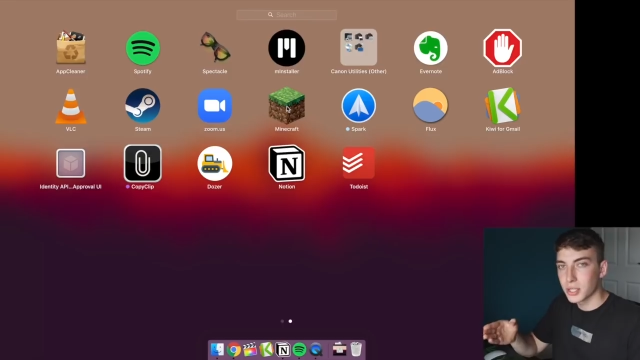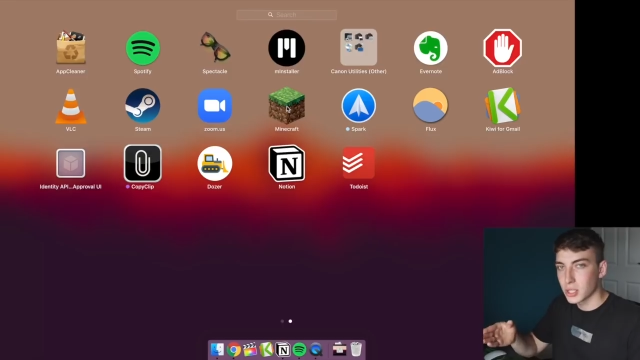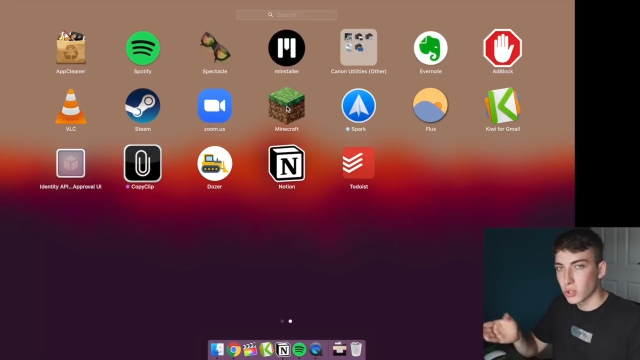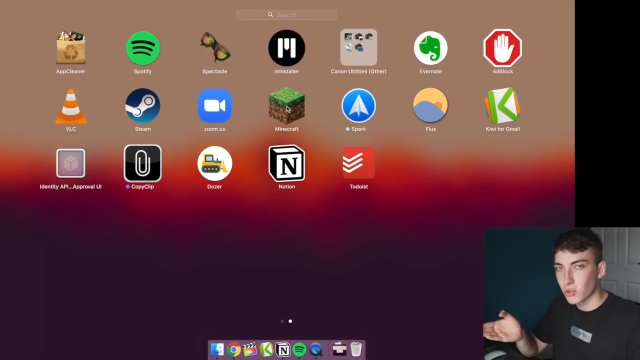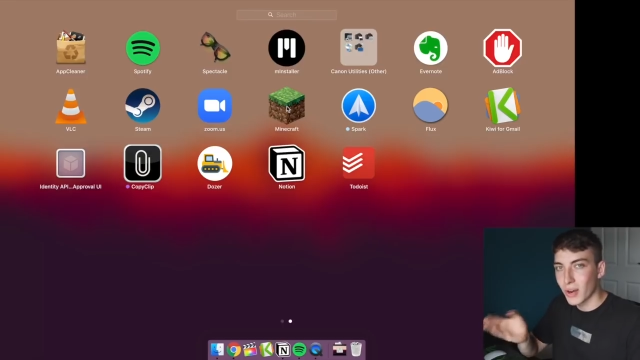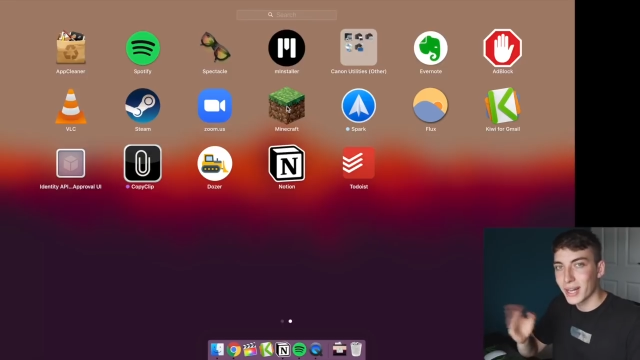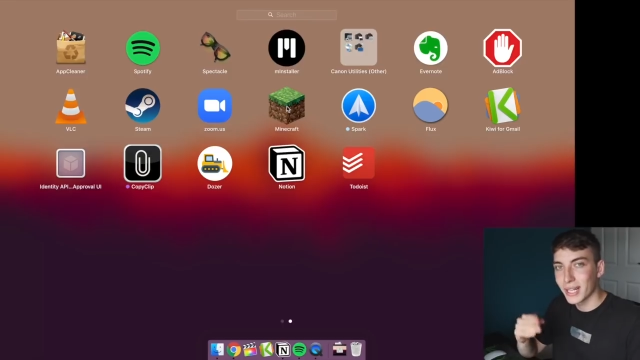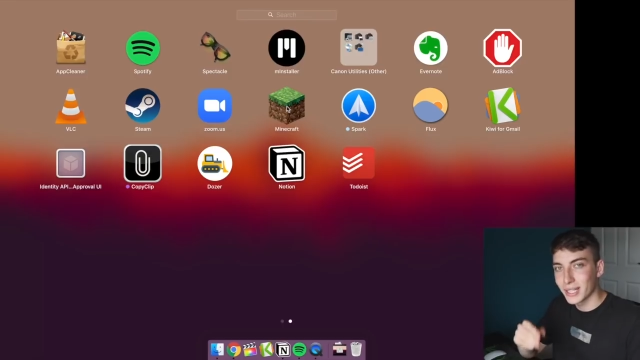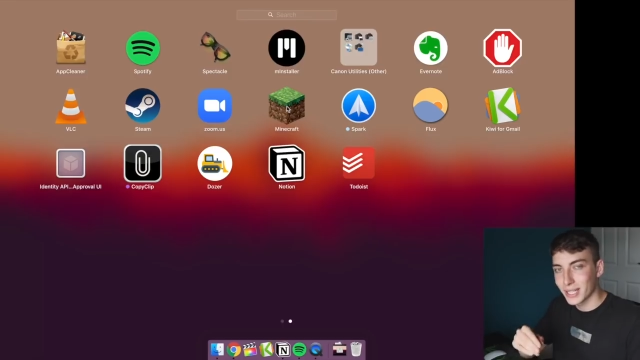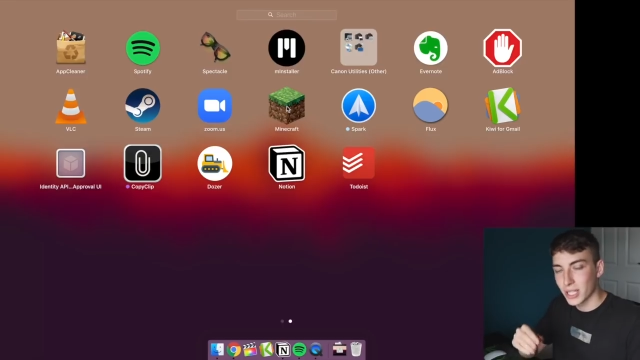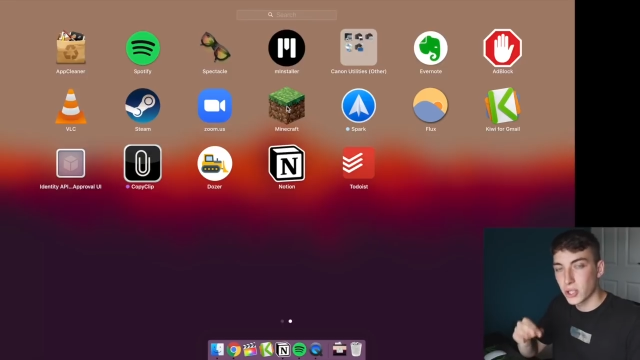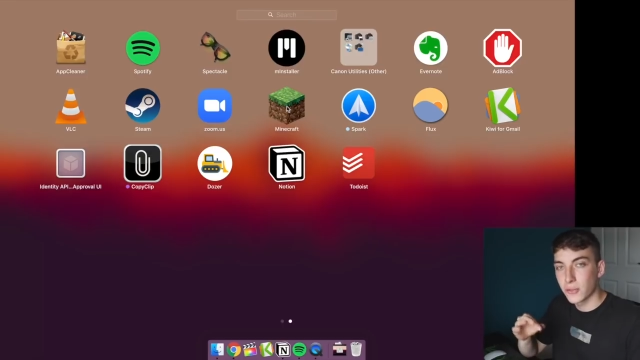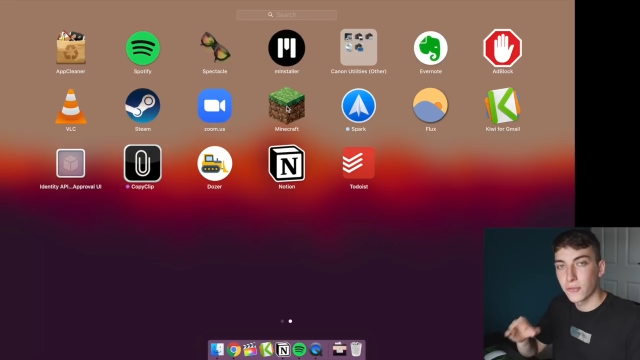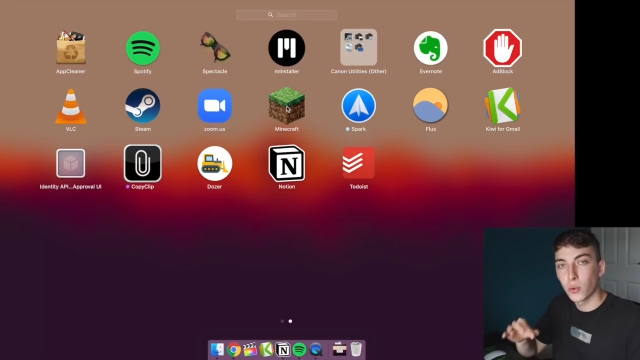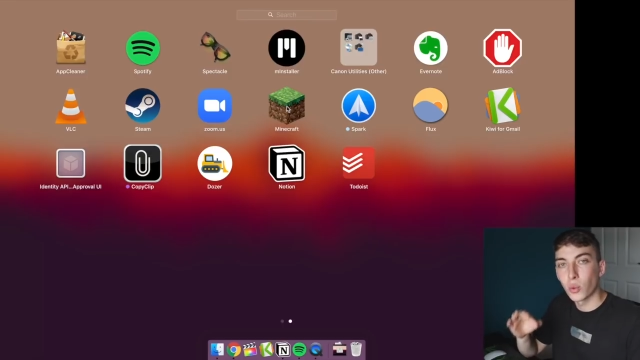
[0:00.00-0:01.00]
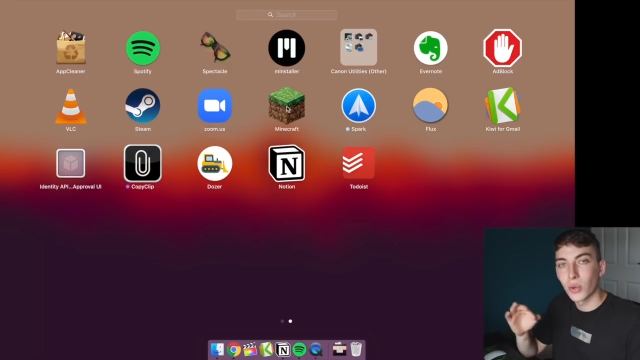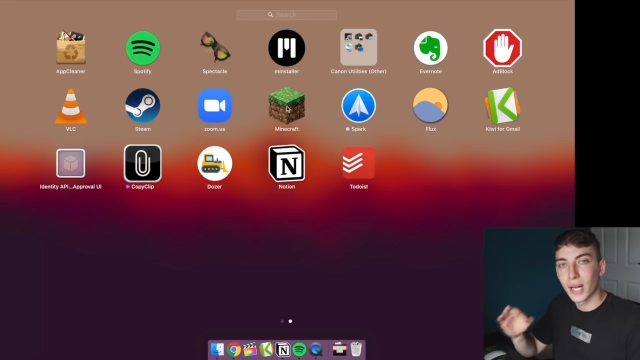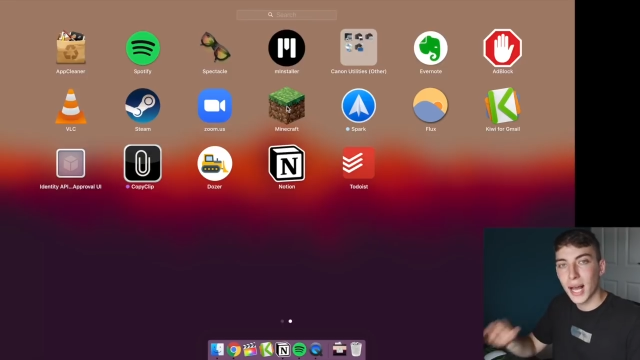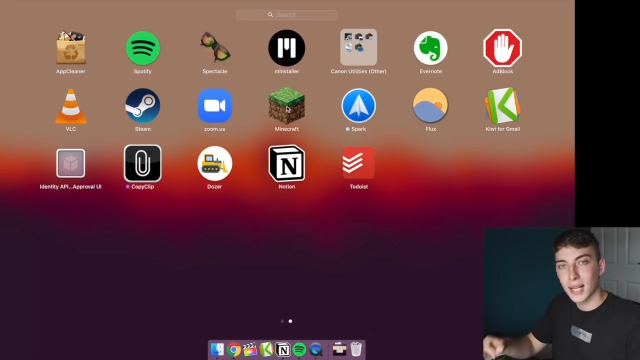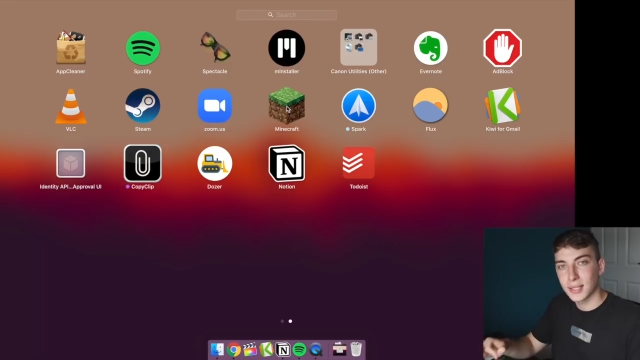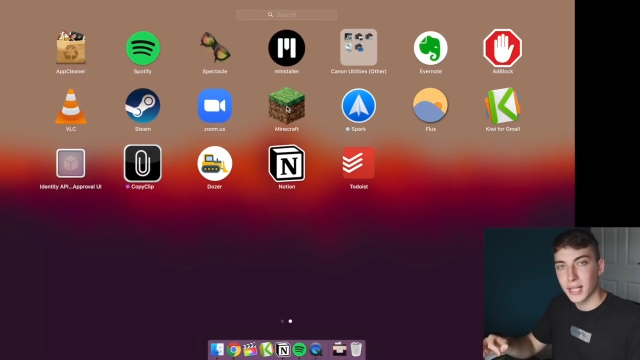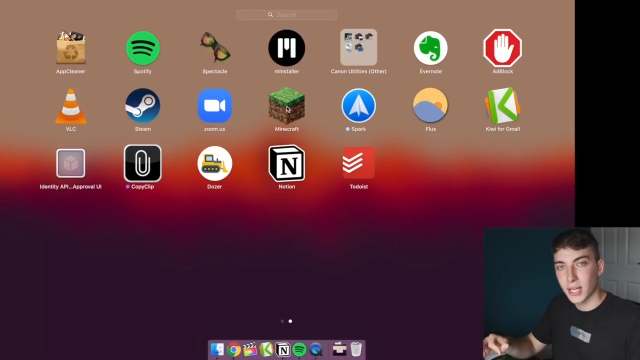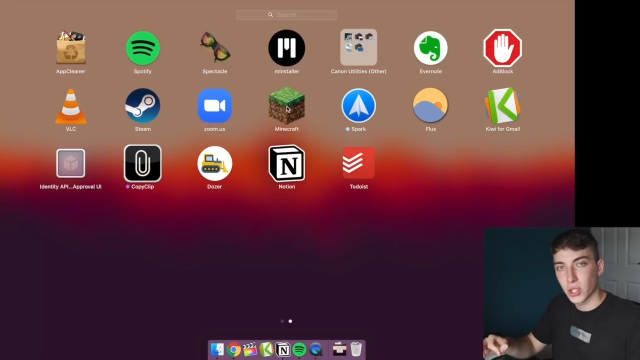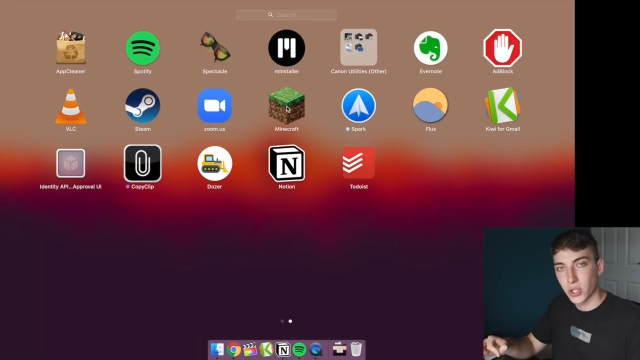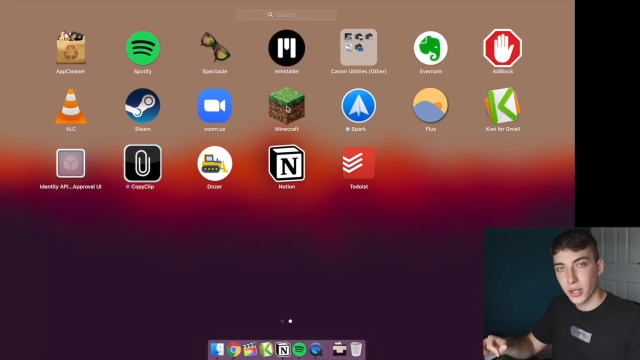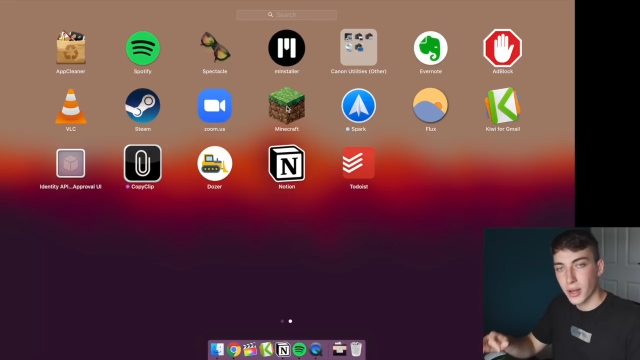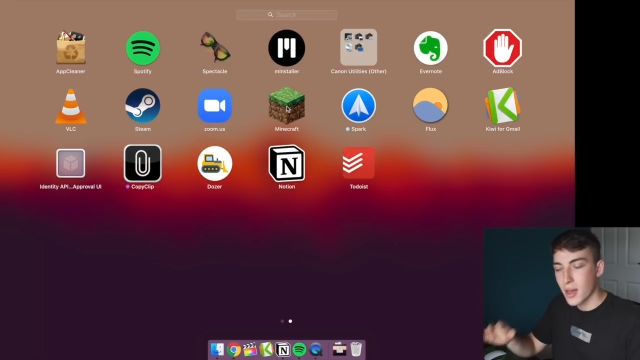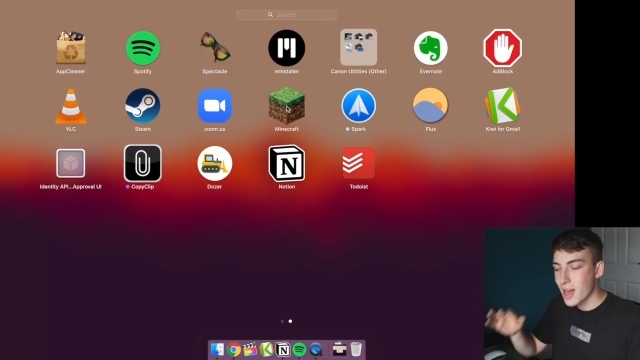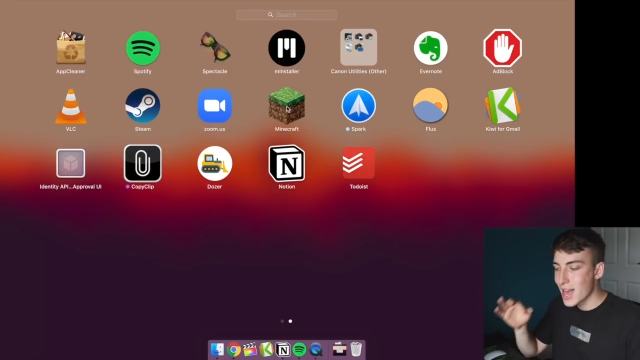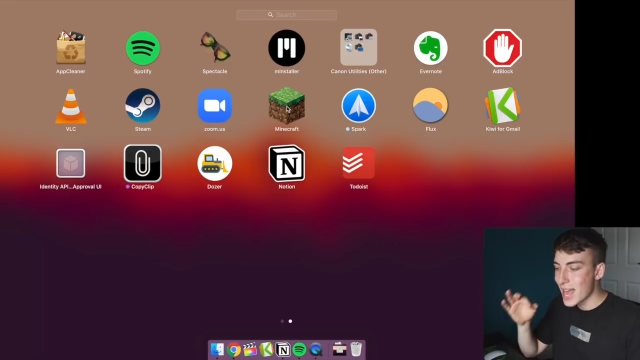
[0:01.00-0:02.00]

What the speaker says: is a great addition for relaxation.